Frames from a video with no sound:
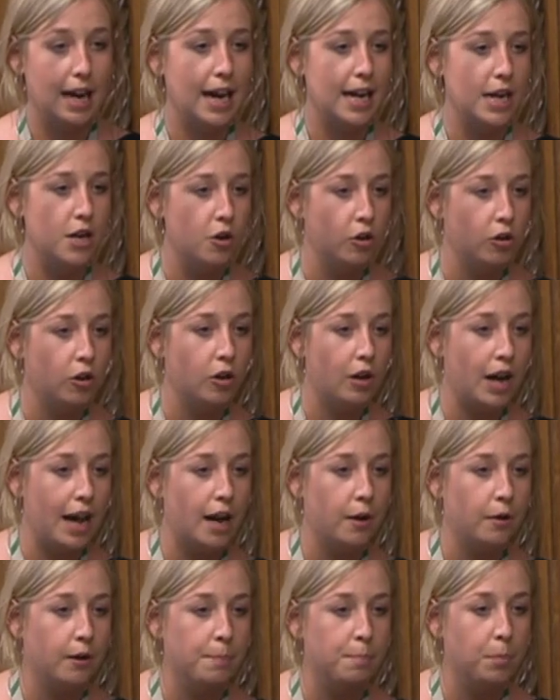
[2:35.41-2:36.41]
I know
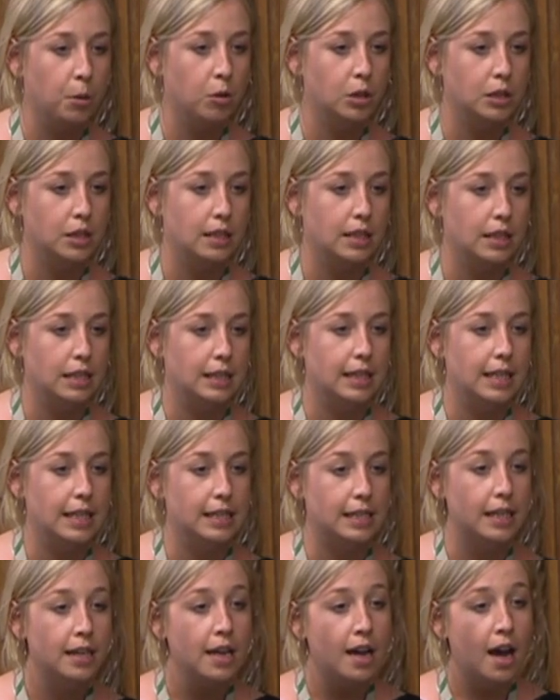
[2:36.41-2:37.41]
how important this
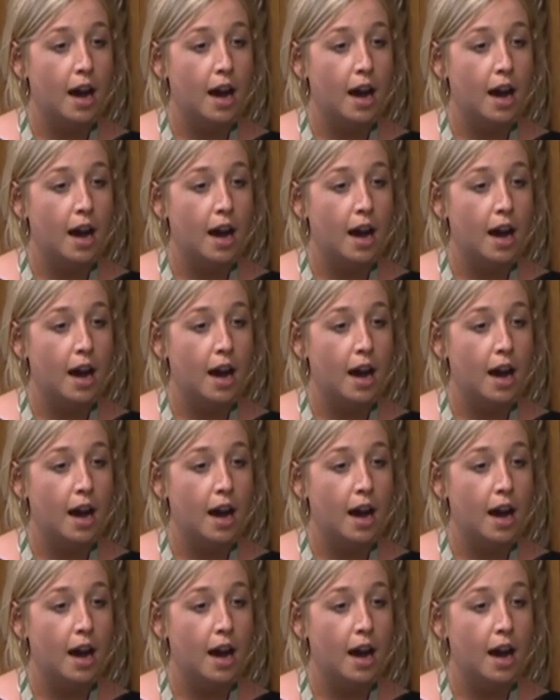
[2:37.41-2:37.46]
is,